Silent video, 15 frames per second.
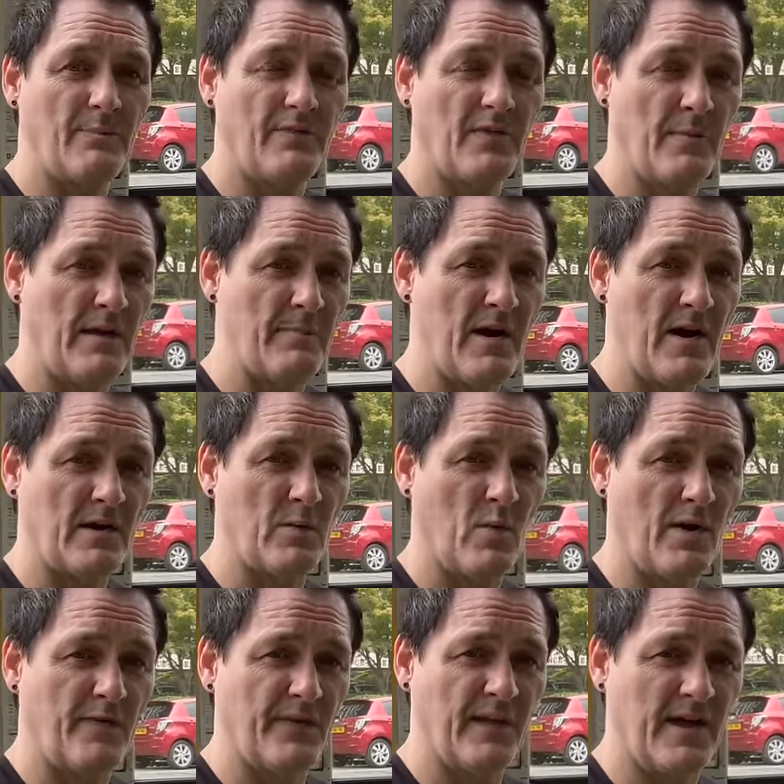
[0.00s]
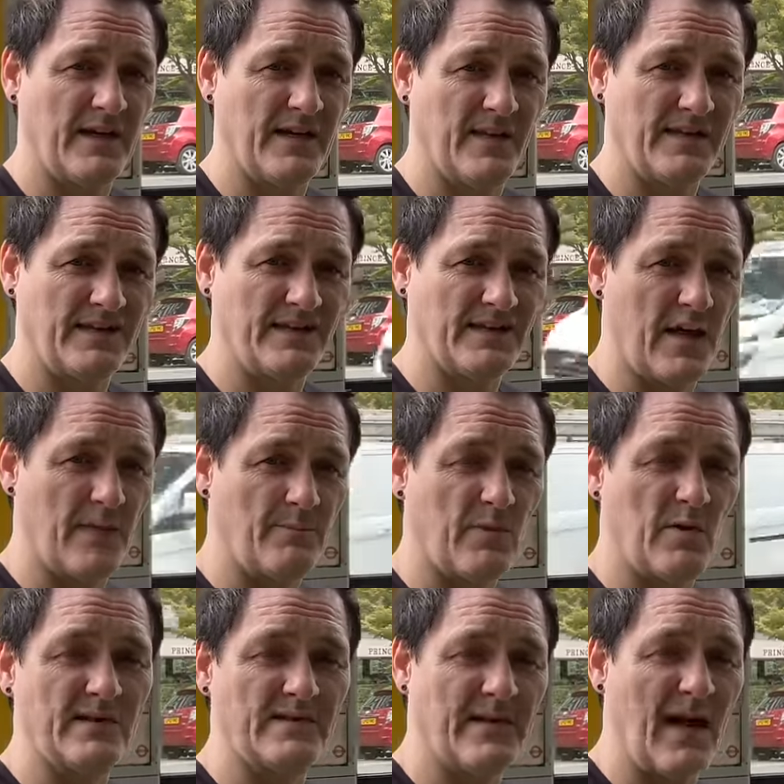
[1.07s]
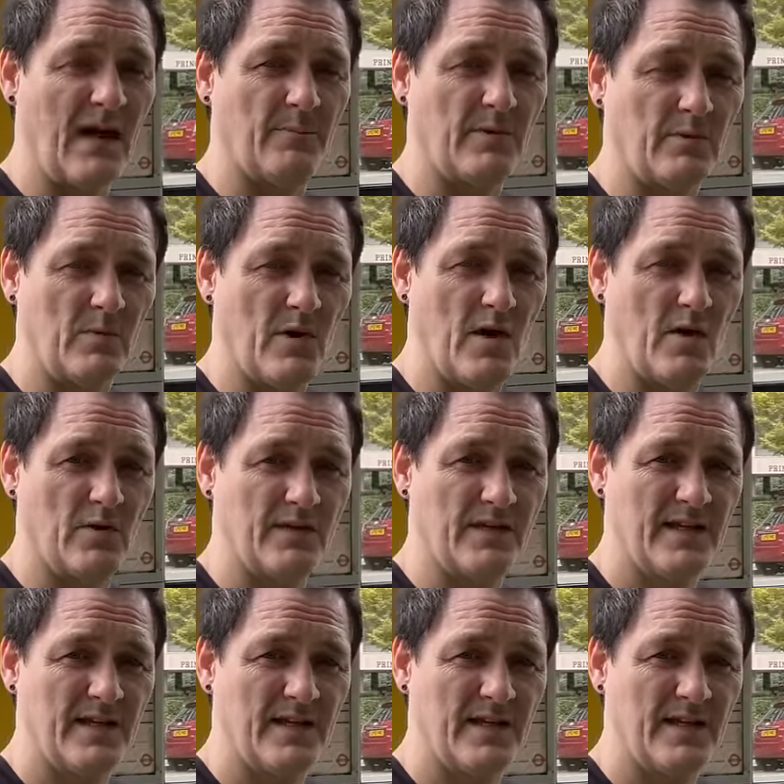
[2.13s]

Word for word: from an American Werewolf in London. This is on Prince Albert Road.